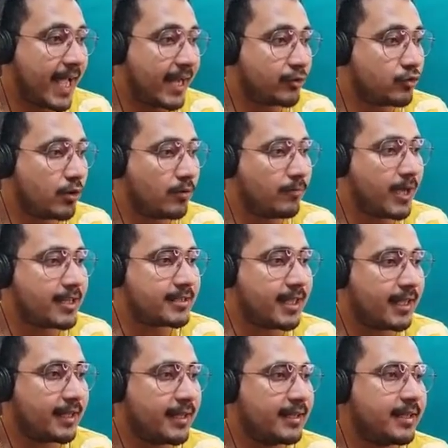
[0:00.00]
actual
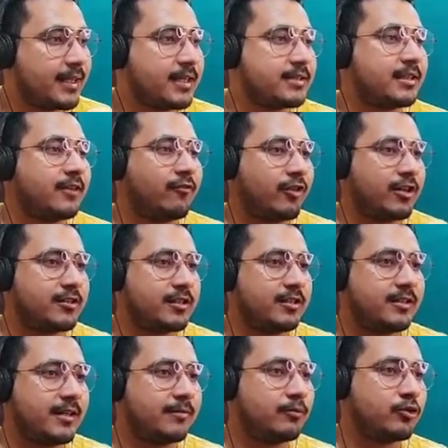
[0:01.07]
bicycle, there is a difference
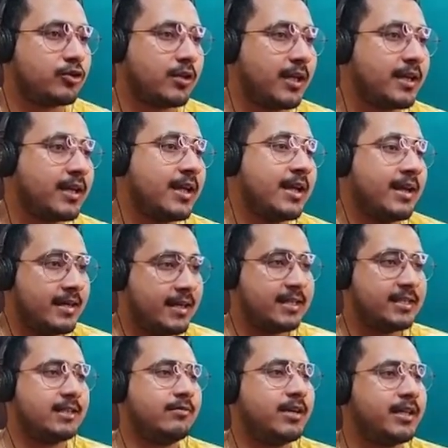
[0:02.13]
in their motion. Like
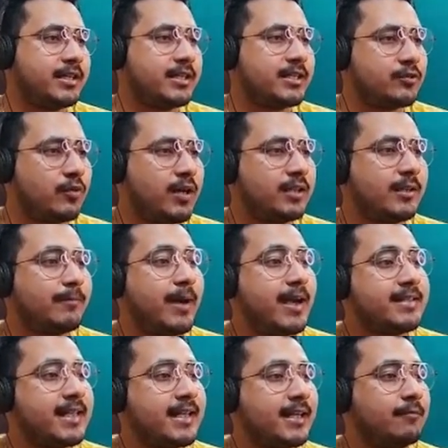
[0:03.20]
dissimilarity is what? The
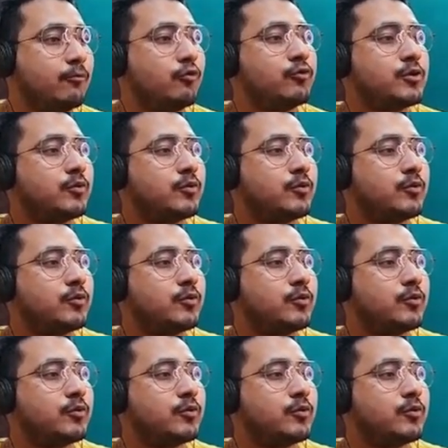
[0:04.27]
bicycle moves